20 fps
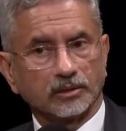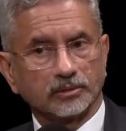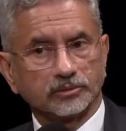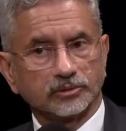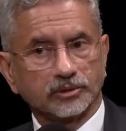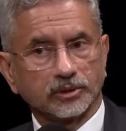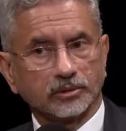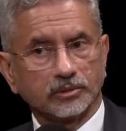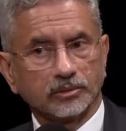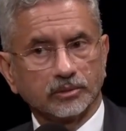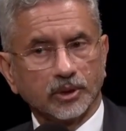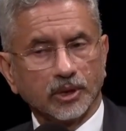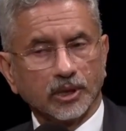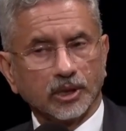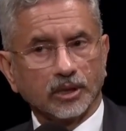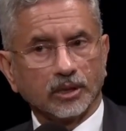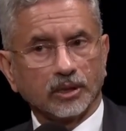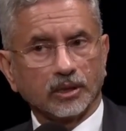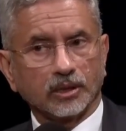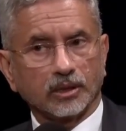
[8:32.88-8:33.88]
So
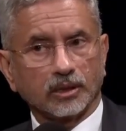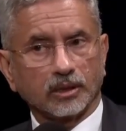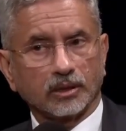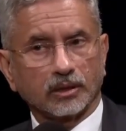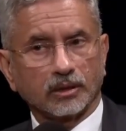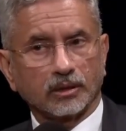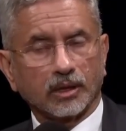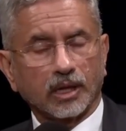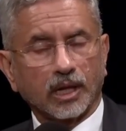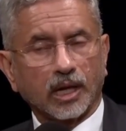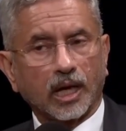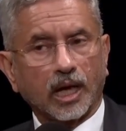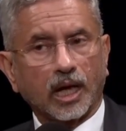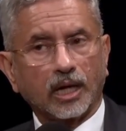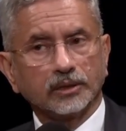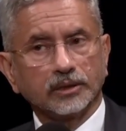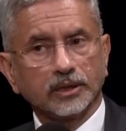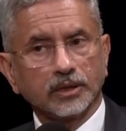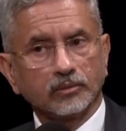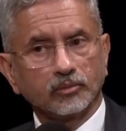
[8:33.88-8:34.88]

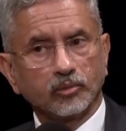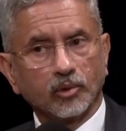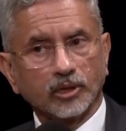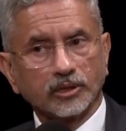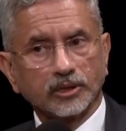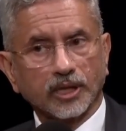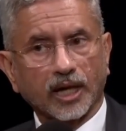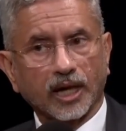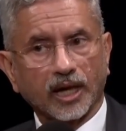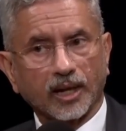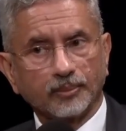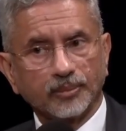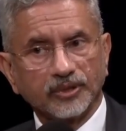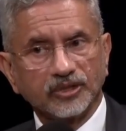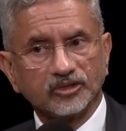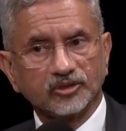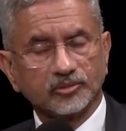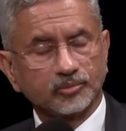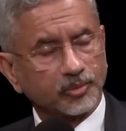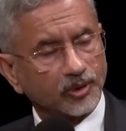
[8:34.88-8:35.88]
I think what
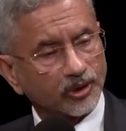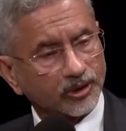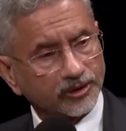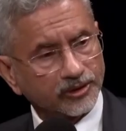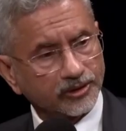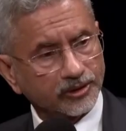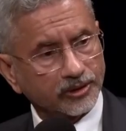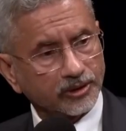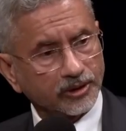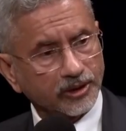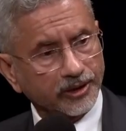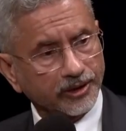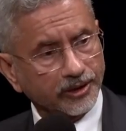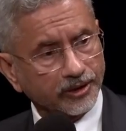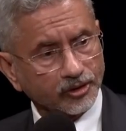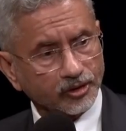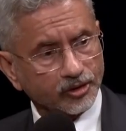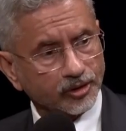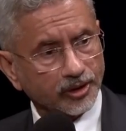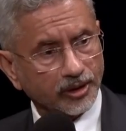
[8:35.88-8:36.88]
happens politically
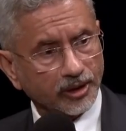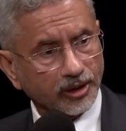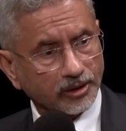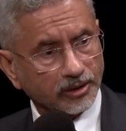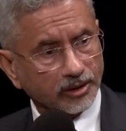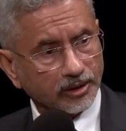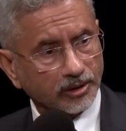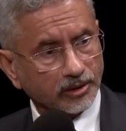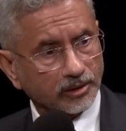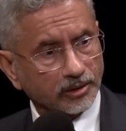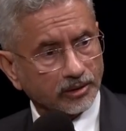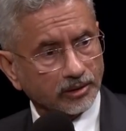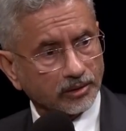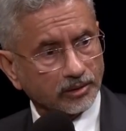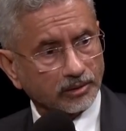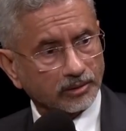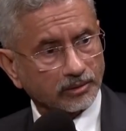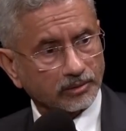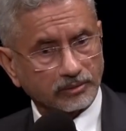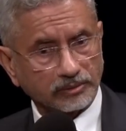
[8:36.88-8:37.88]
in Sri Lanka,
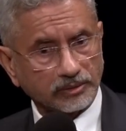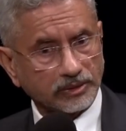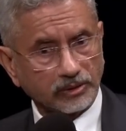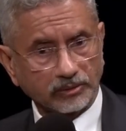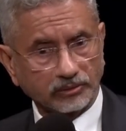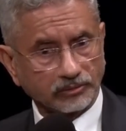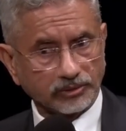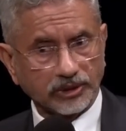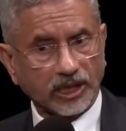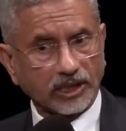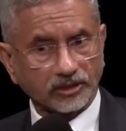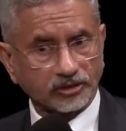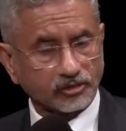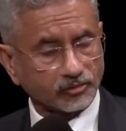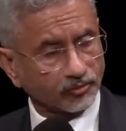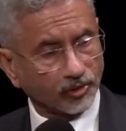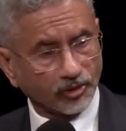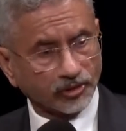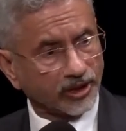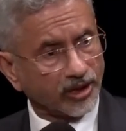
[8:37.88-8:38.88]
that's
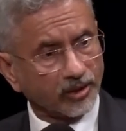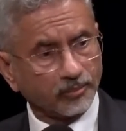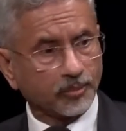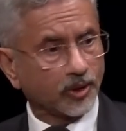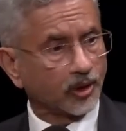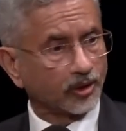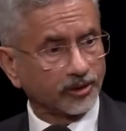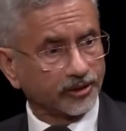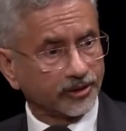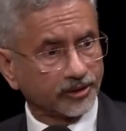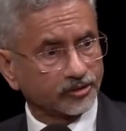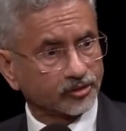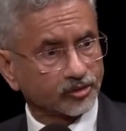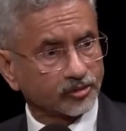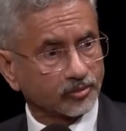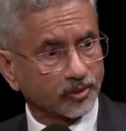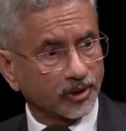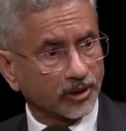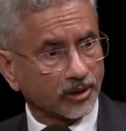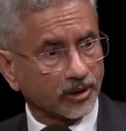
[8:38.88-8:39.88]
for their politics
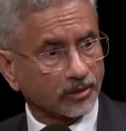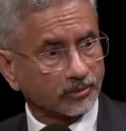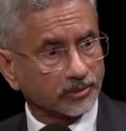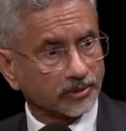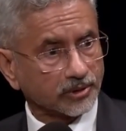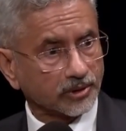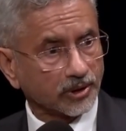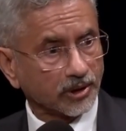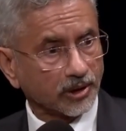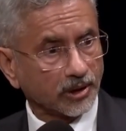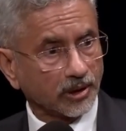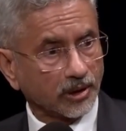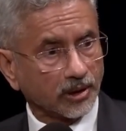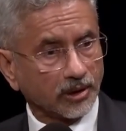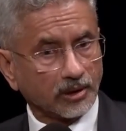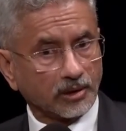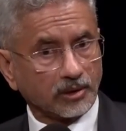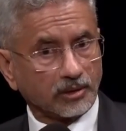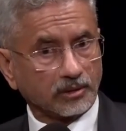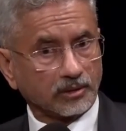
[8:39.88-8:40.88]
to work out.
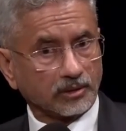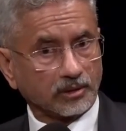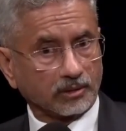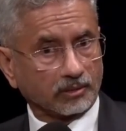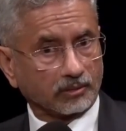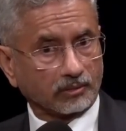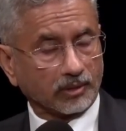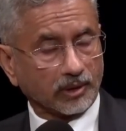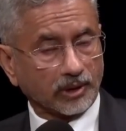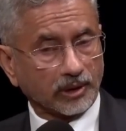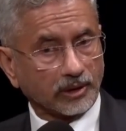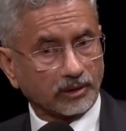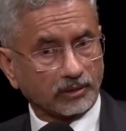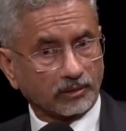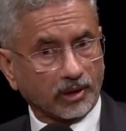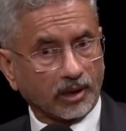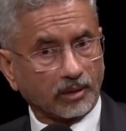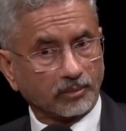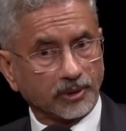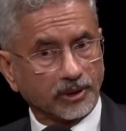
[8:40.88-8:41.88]

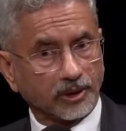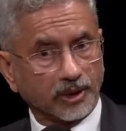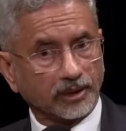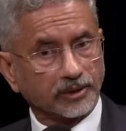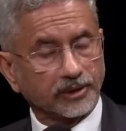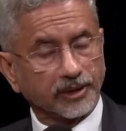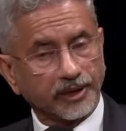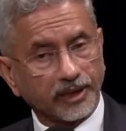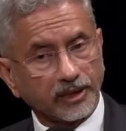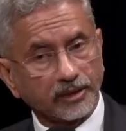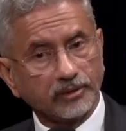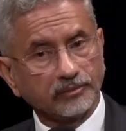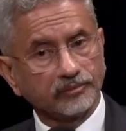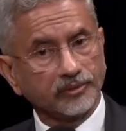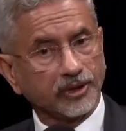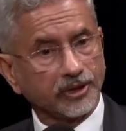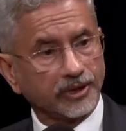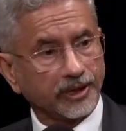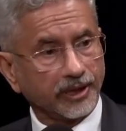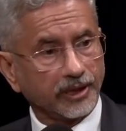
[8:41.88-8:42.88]
I mean, at the end of
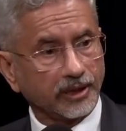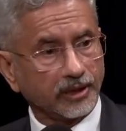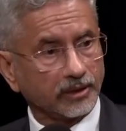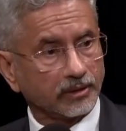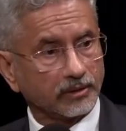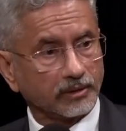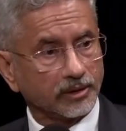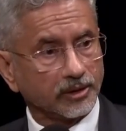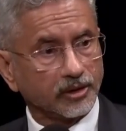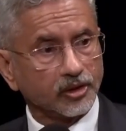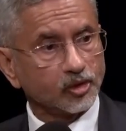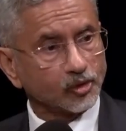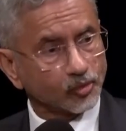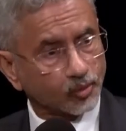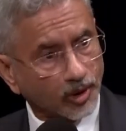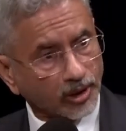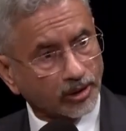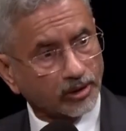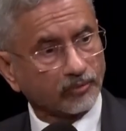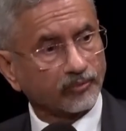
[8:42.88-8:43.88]
the day, each
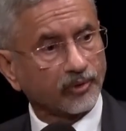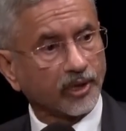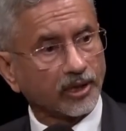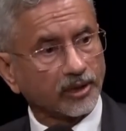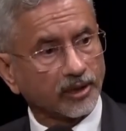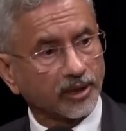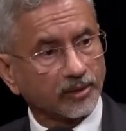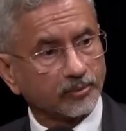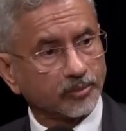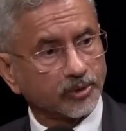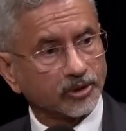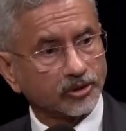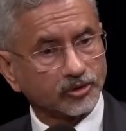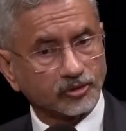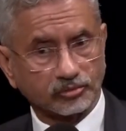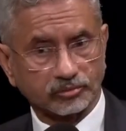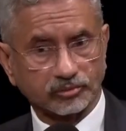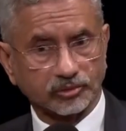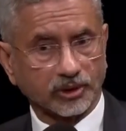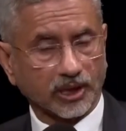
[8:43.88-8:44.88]
one of our
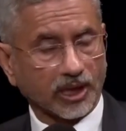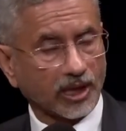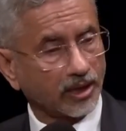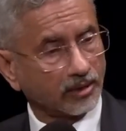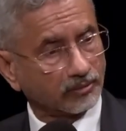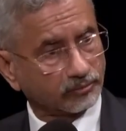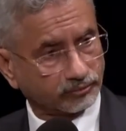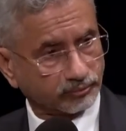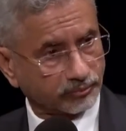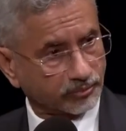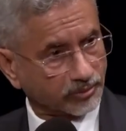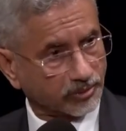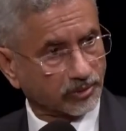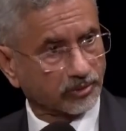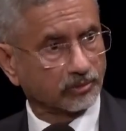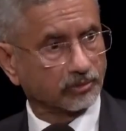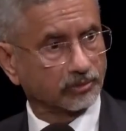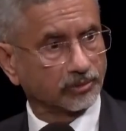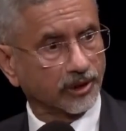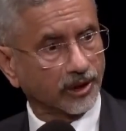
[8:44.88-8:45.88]
neighbors would have,
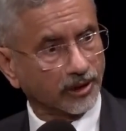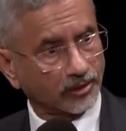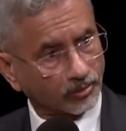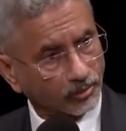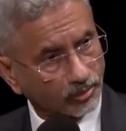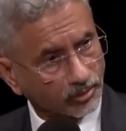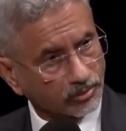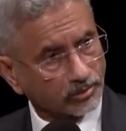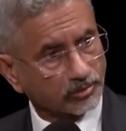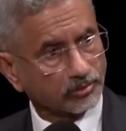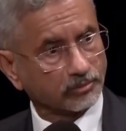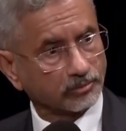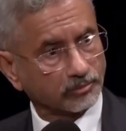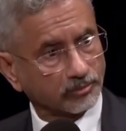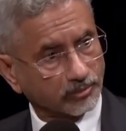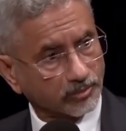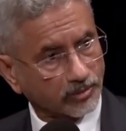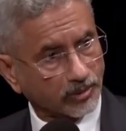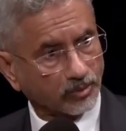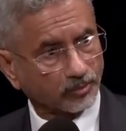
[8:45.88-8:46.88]
their own
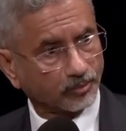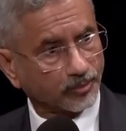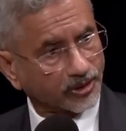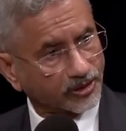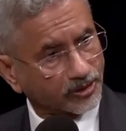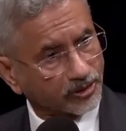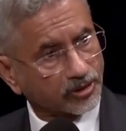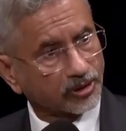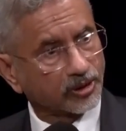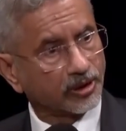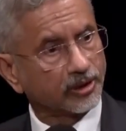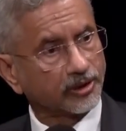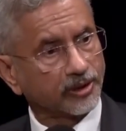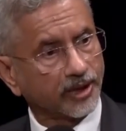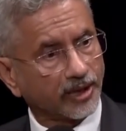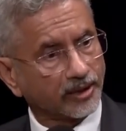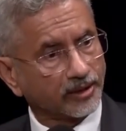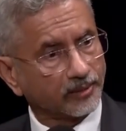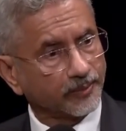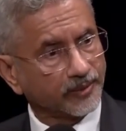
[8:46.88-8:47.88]
particular
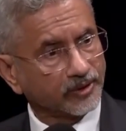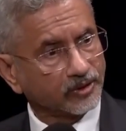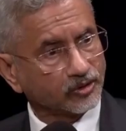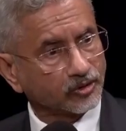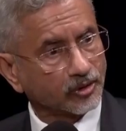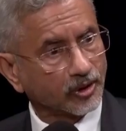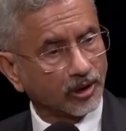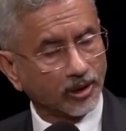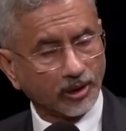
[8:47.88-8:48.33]
dynamics.